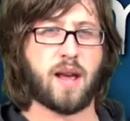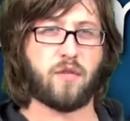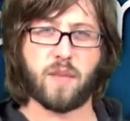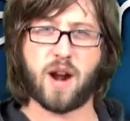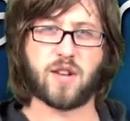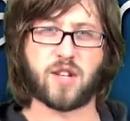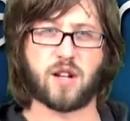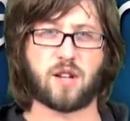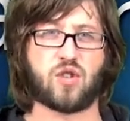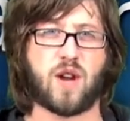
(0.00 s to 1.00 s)
From there, it's
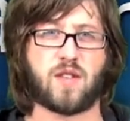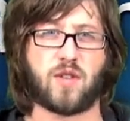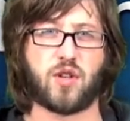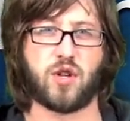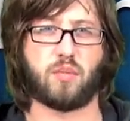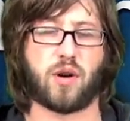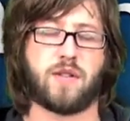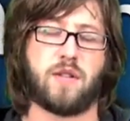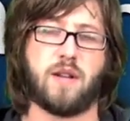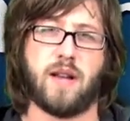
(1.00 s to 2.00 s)
going to transfer to your
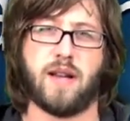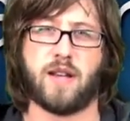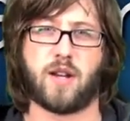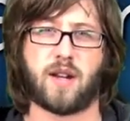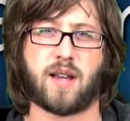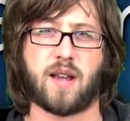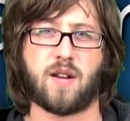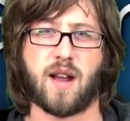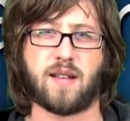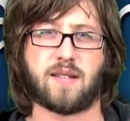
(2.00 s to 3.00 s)
printer. You're going to get
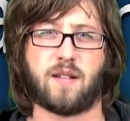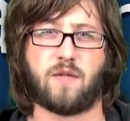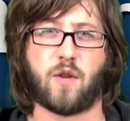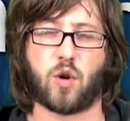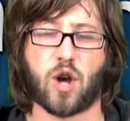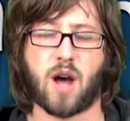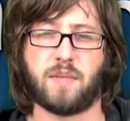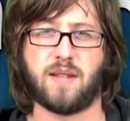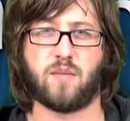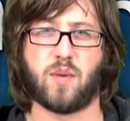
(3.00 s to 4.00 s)
your nice little
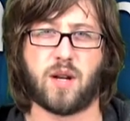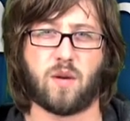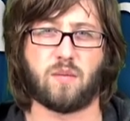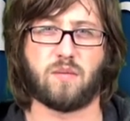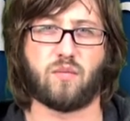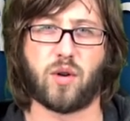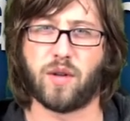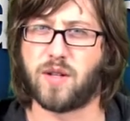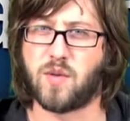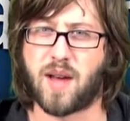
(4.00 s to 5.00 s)
photocopies. We don't
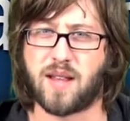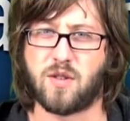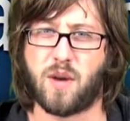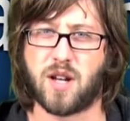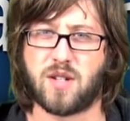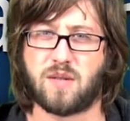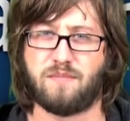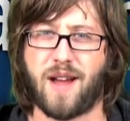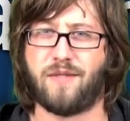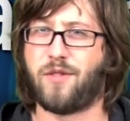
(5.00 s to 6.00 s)
really do that too much,
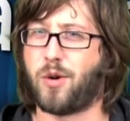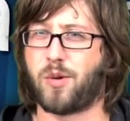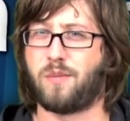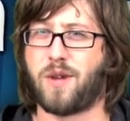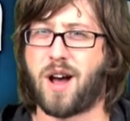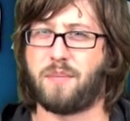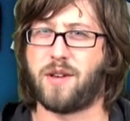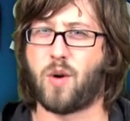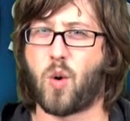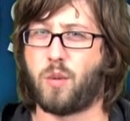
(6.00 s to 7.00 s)
haven't
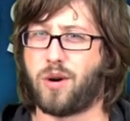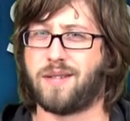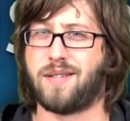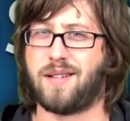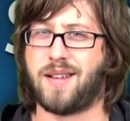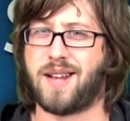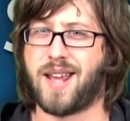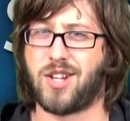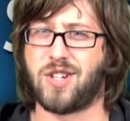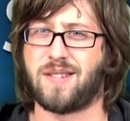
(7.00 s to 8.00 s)
photocopied or printed in
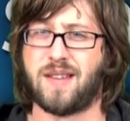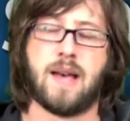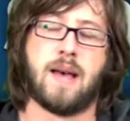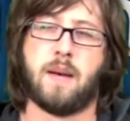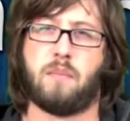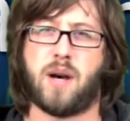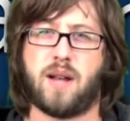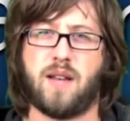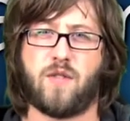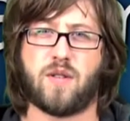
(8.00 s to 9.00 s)
ages.
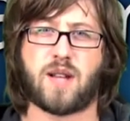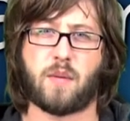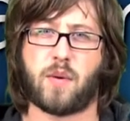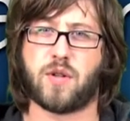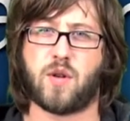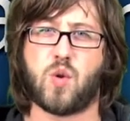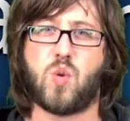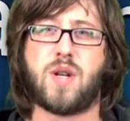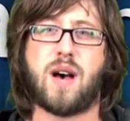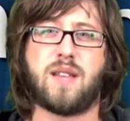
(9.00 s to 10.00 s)
But if you're the type of person
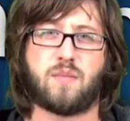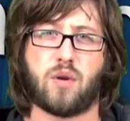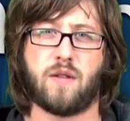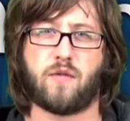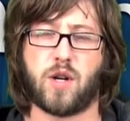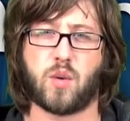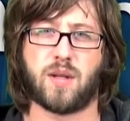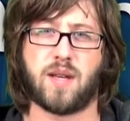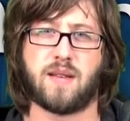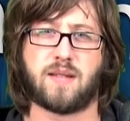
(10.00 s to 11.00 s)
who does print
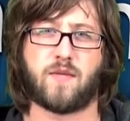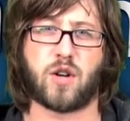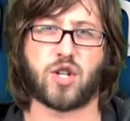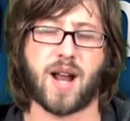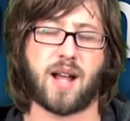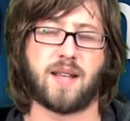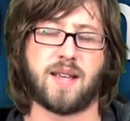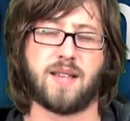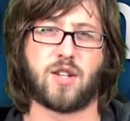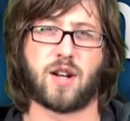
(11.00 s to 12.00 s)
frequently, this
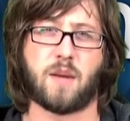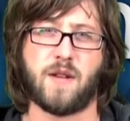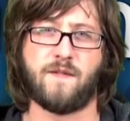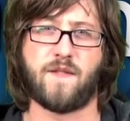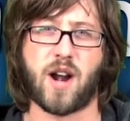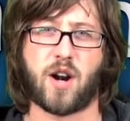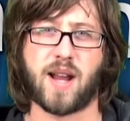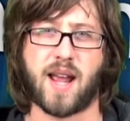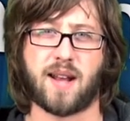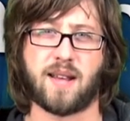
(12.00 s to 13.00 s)
functionality is going to come in
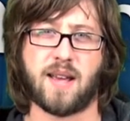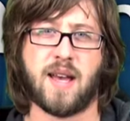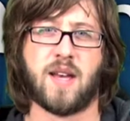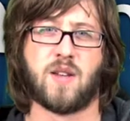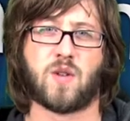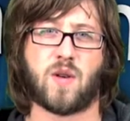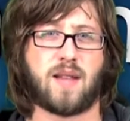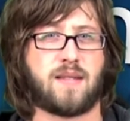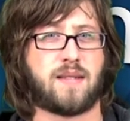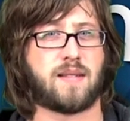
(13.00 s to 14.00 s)
very handy. So
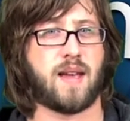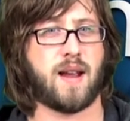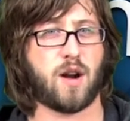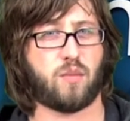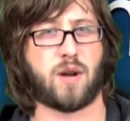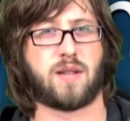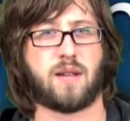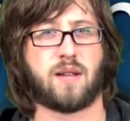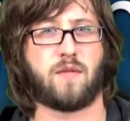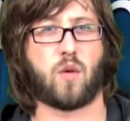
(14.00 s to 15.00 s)
that's air
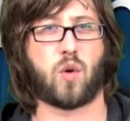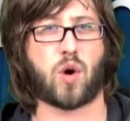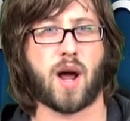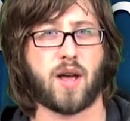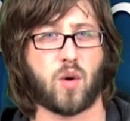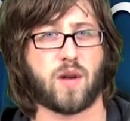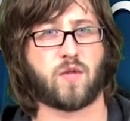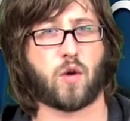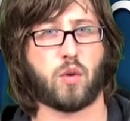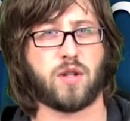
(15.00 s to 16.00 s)
printing for
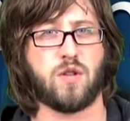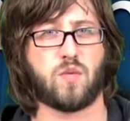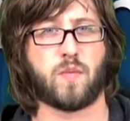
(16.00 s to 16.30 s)
iOS 4.2.